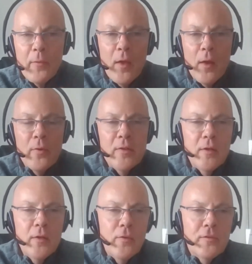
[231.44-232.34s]
Back then, we
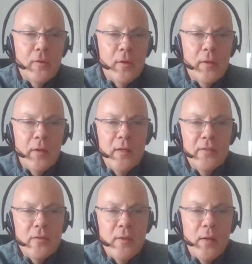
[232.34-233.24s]
didn't used to call it the
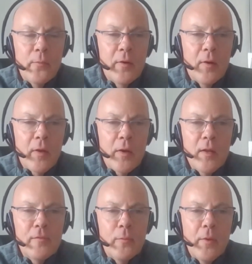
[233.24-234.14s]
internet. We called it
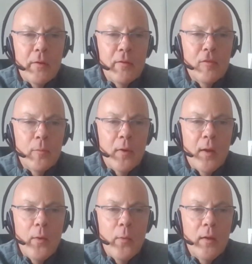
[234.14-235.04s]
the information
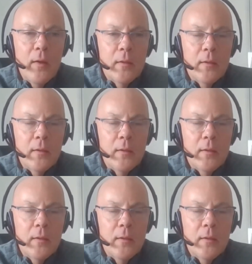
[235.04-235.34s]
superhighway.